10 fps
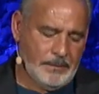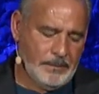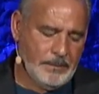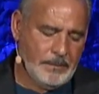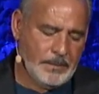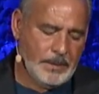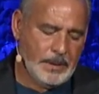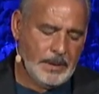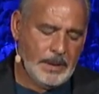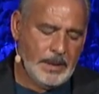
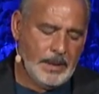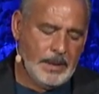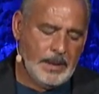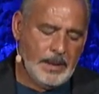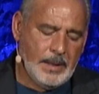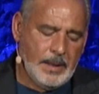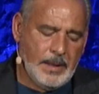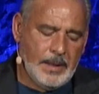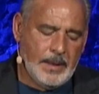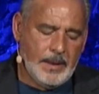(no one is talking)